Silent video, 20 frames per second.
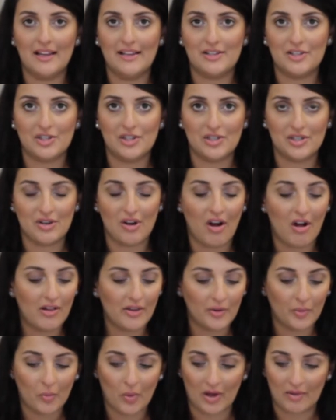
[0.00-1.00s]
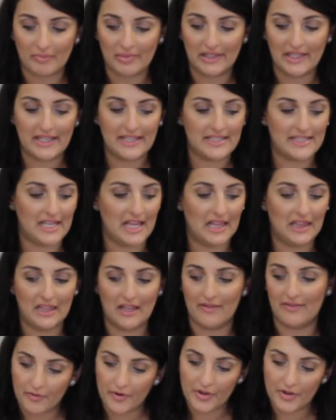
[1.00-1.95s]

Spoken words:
It's just all in one place. I love it.